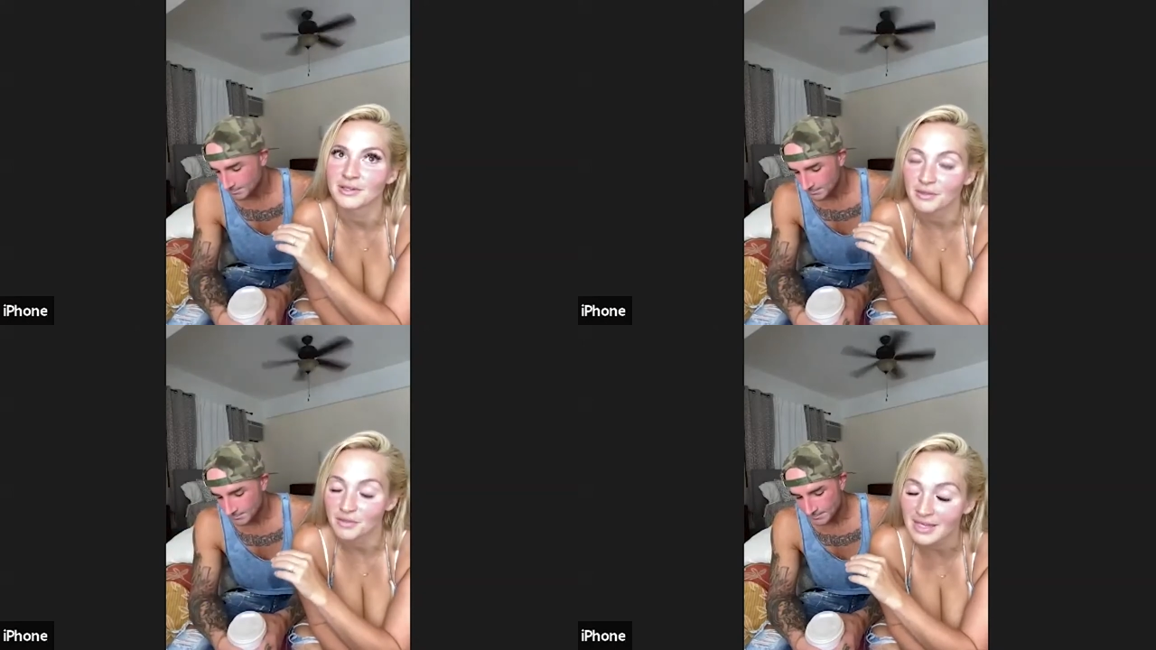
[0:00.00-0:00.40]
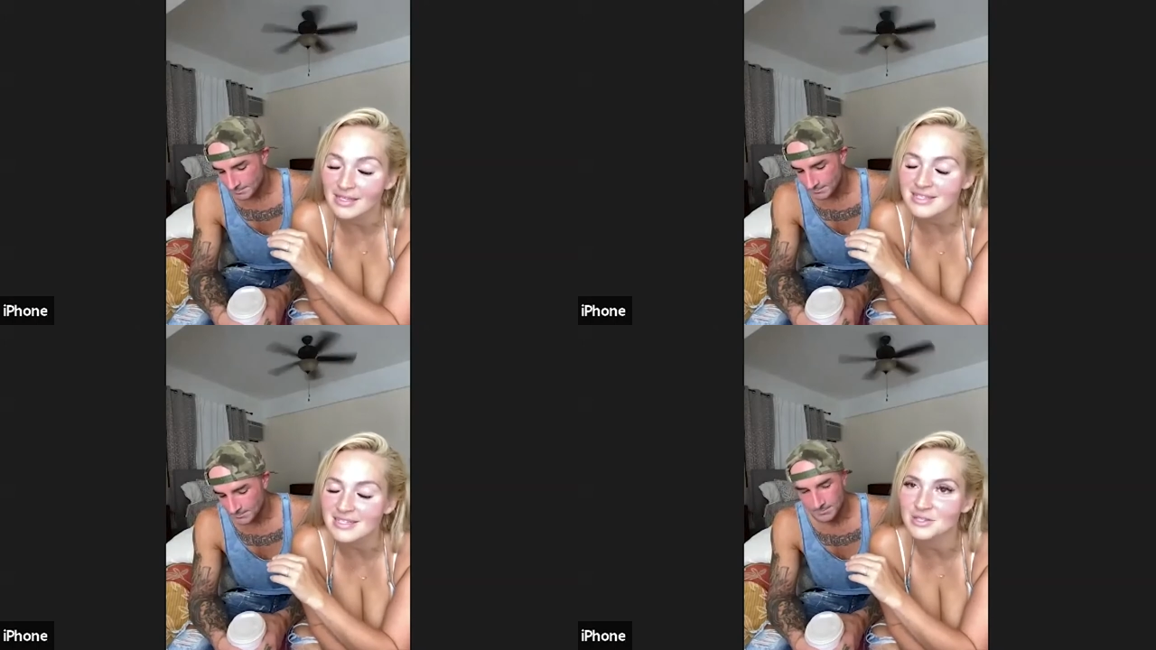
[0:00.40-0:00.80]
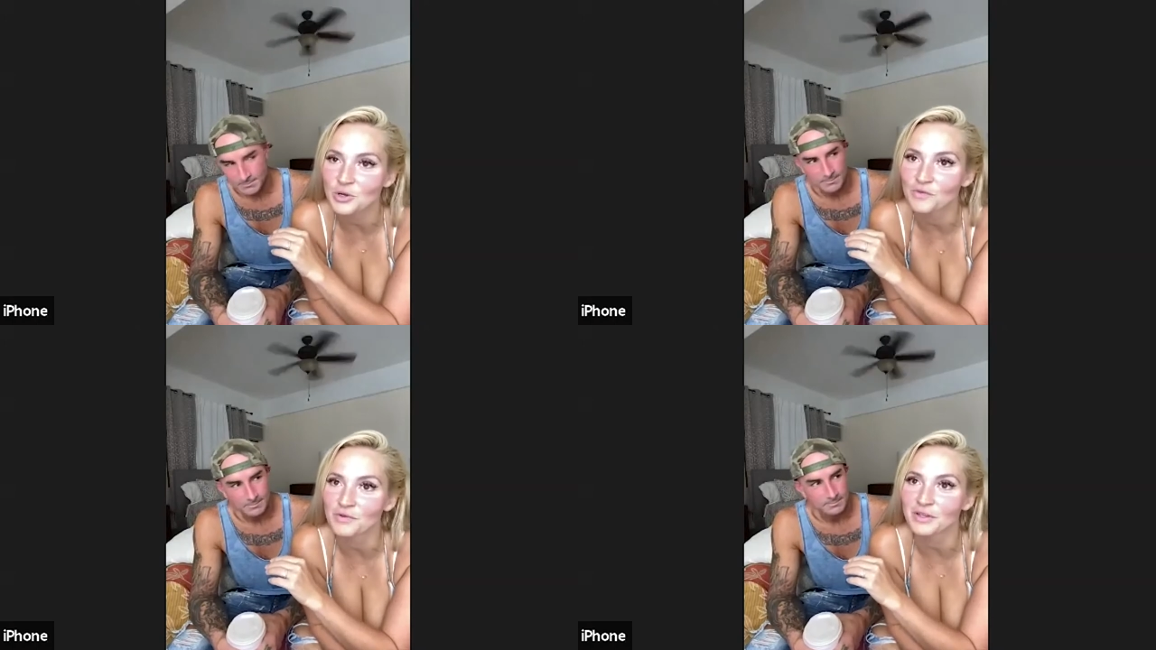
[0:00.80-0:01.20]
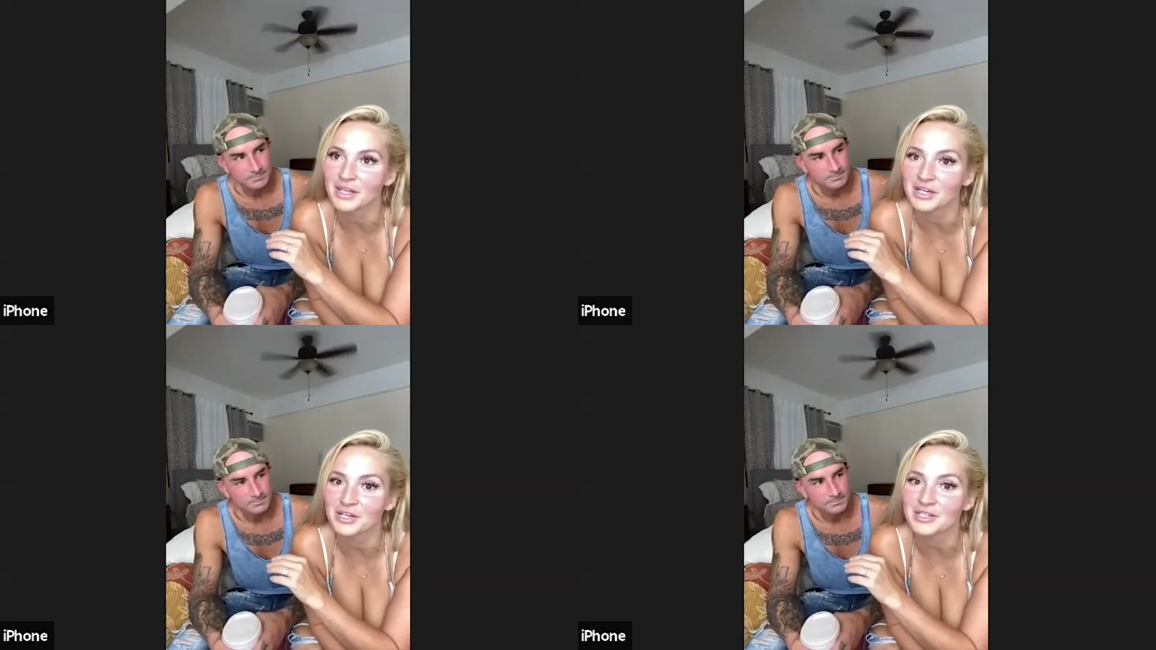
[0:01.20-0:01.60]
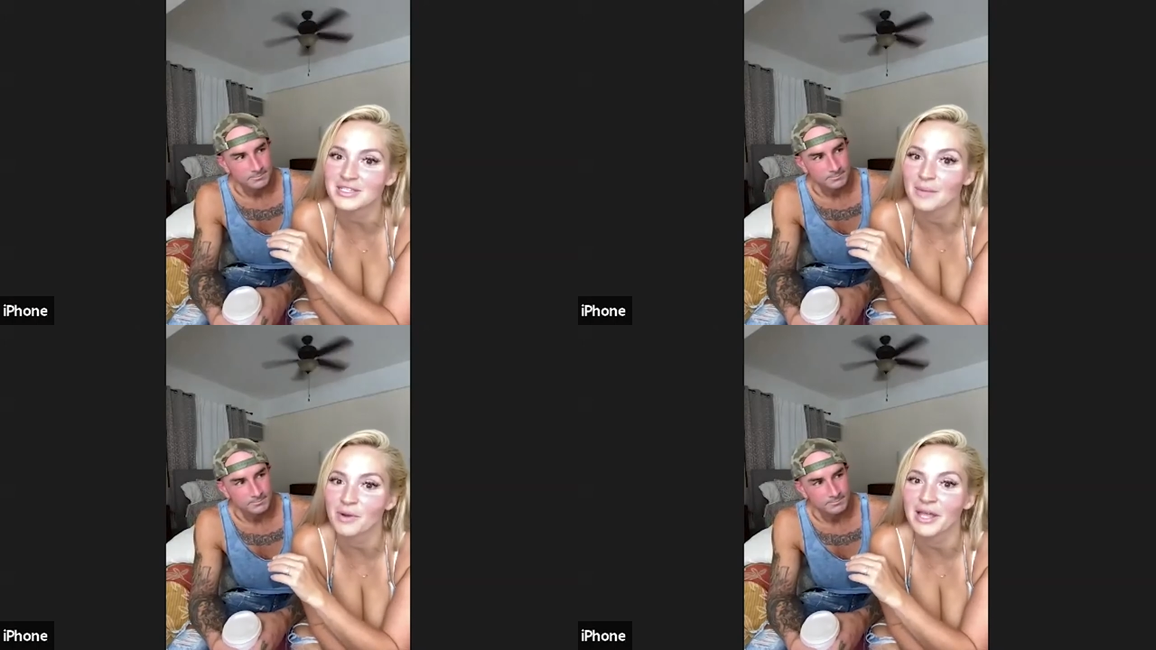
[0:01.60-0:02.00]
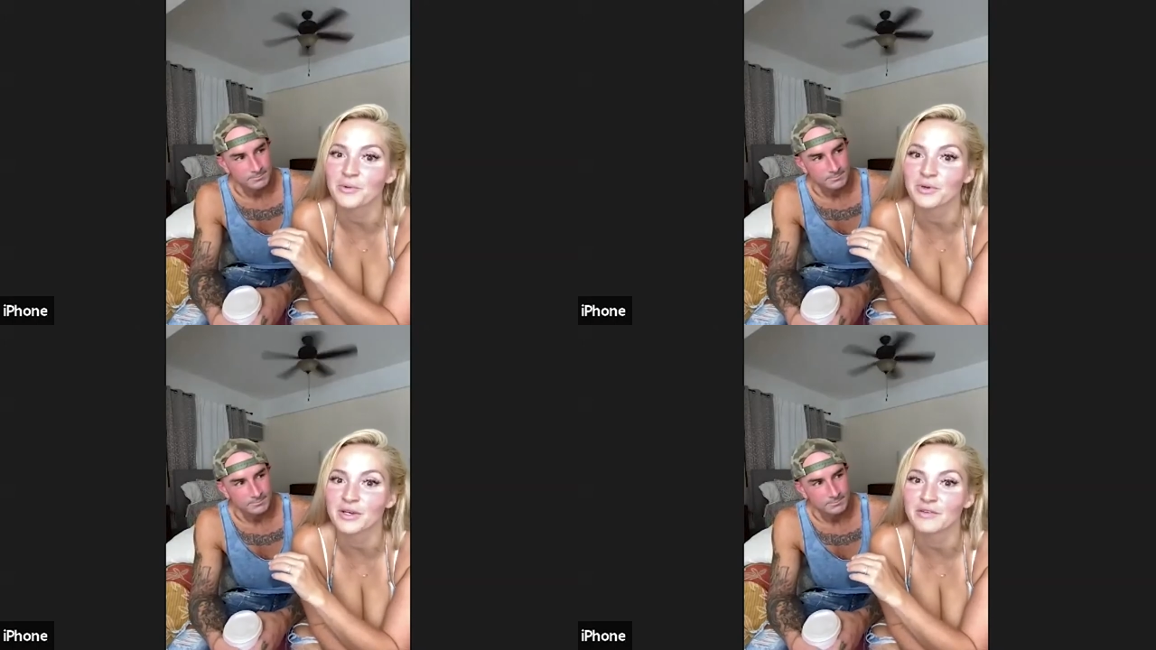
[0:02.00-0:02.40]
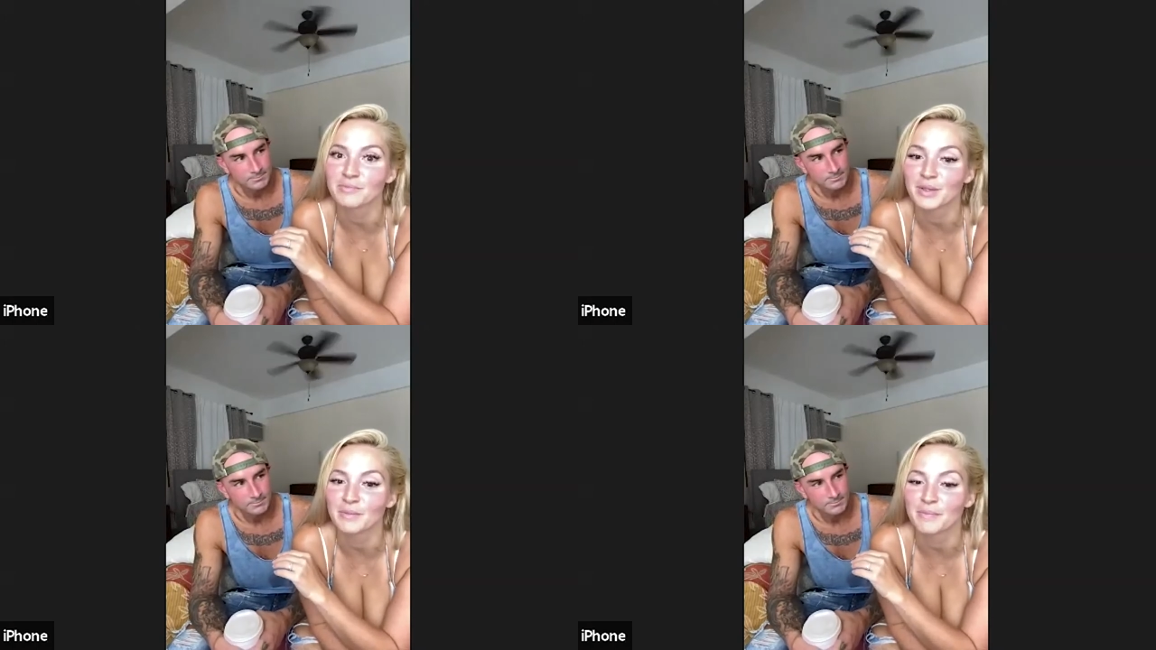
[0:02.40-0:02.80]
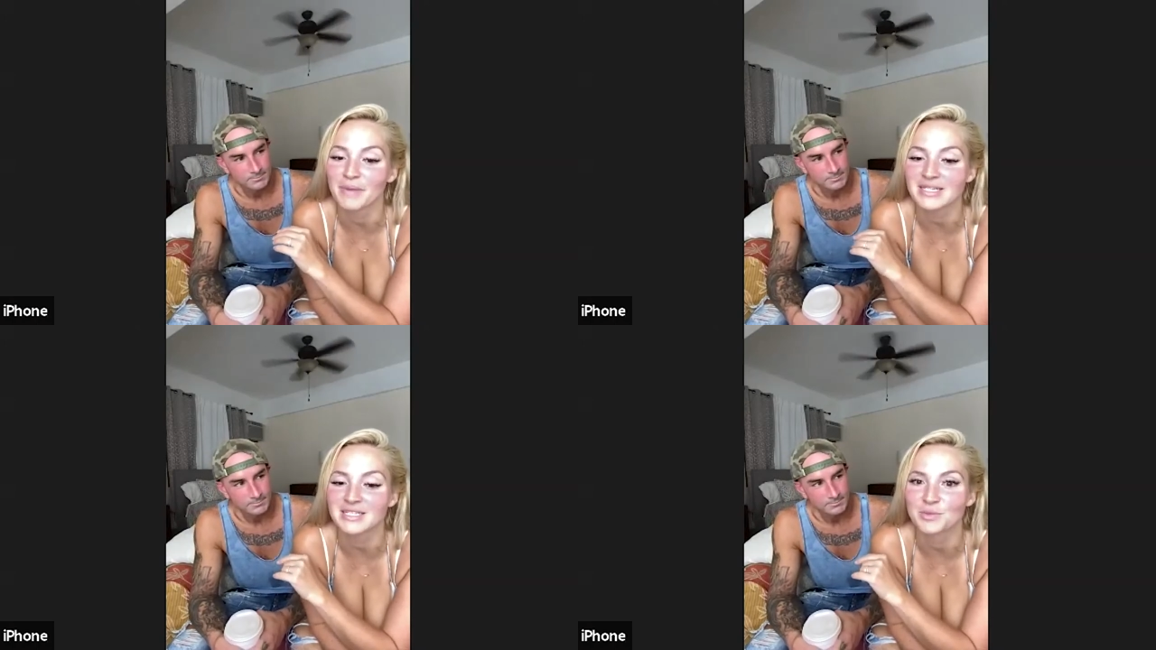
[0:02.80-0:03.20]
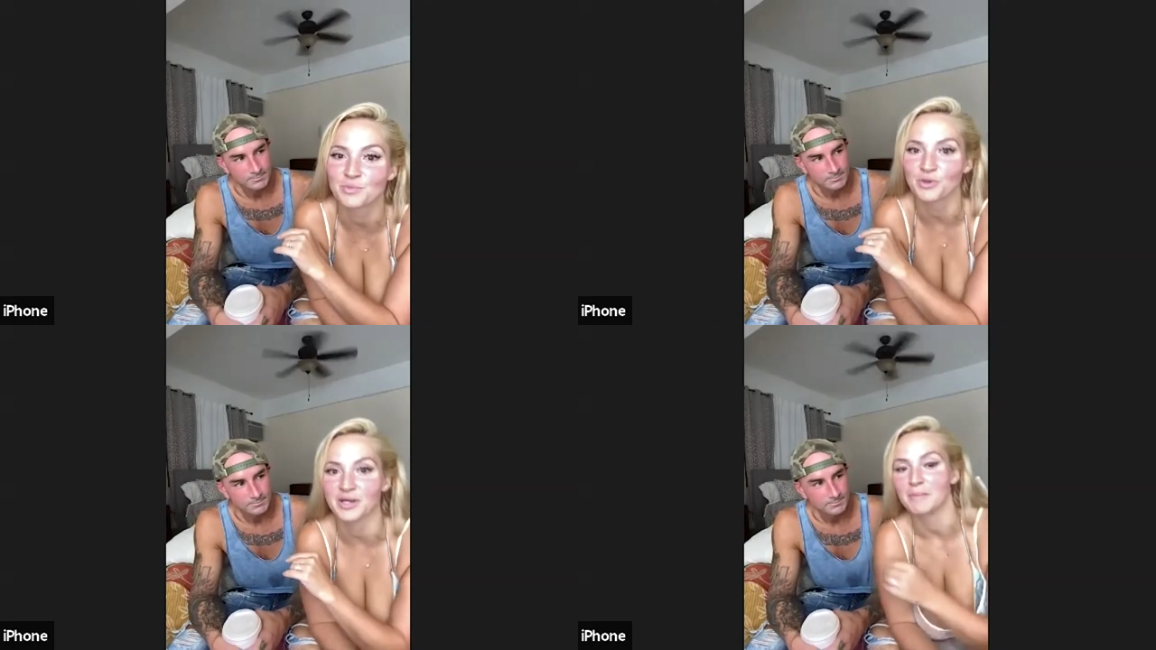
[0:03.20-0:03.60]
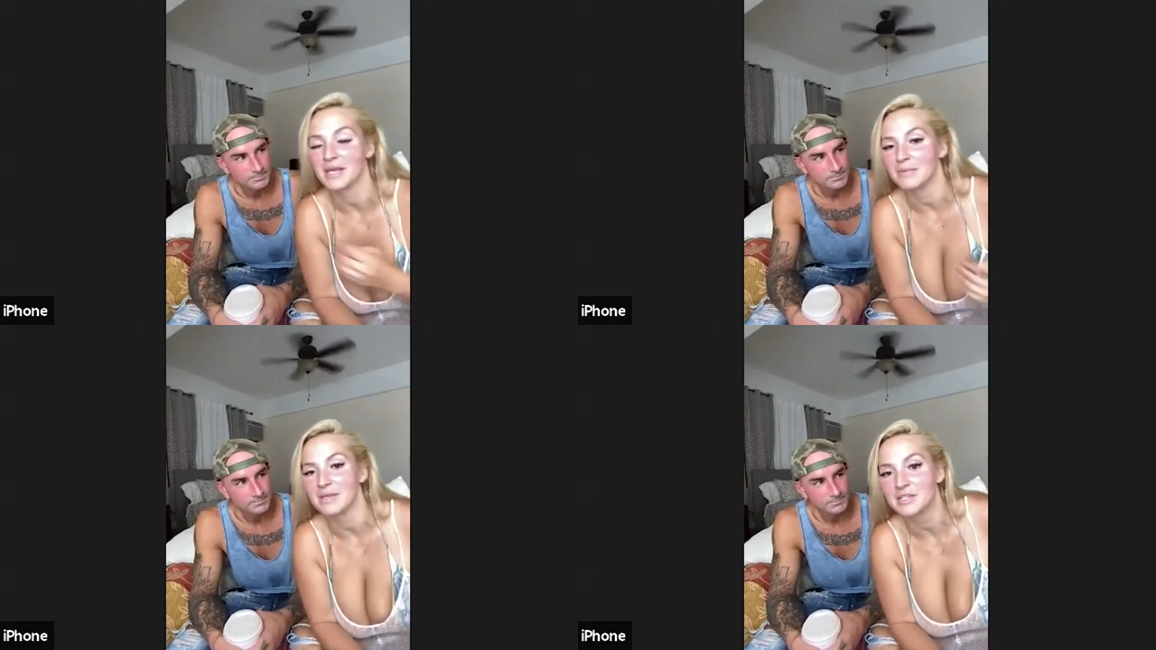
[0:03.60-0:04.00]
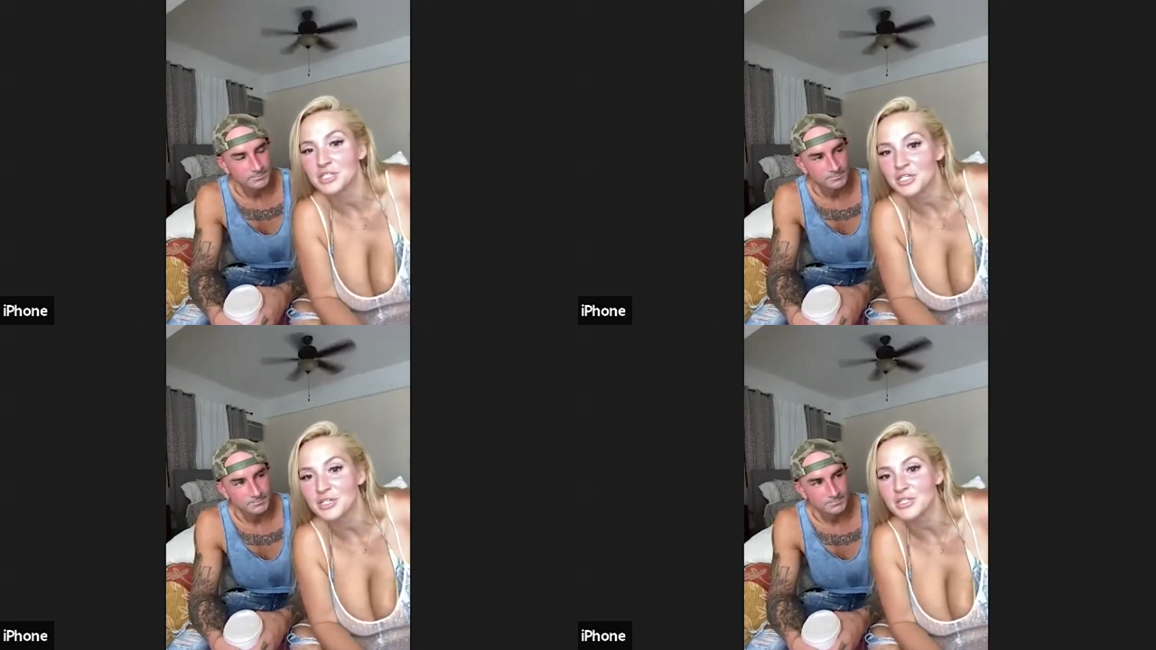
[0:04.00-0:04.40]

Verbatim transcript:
Speaker 1: things over the years that probably wouldn't have been best to bring a baby into.